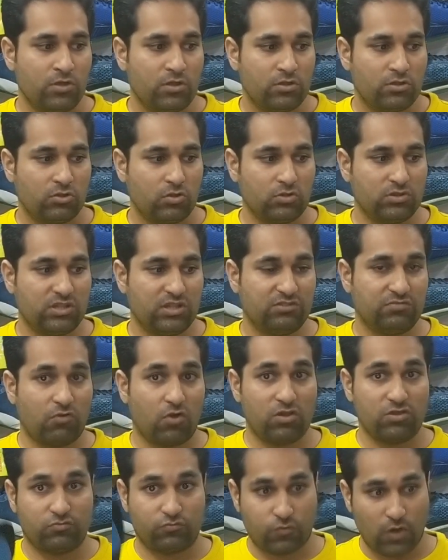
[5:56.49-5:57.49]
So this
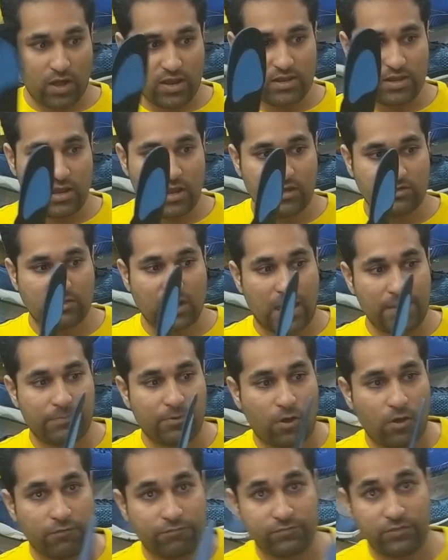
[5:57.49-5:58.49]
was one type
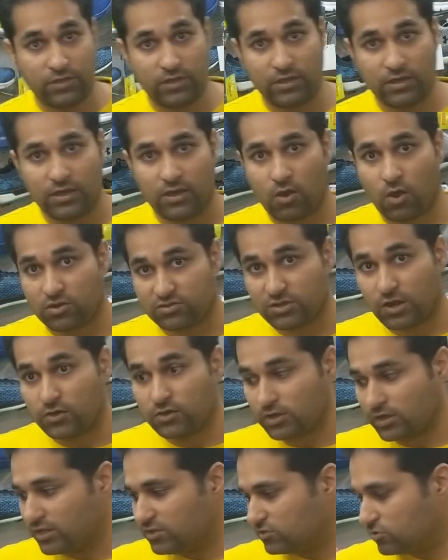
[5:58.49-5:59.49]
of the
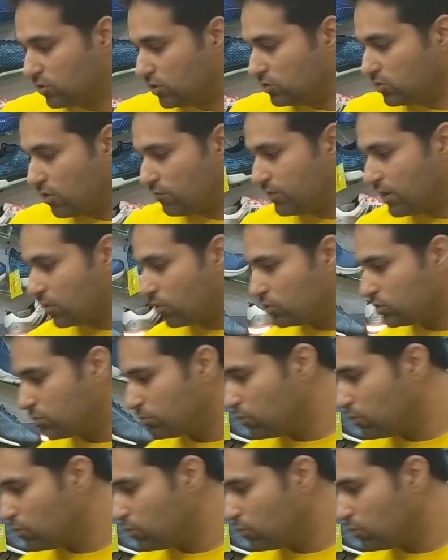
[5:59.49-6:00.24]
orthotic insole. Now we are going to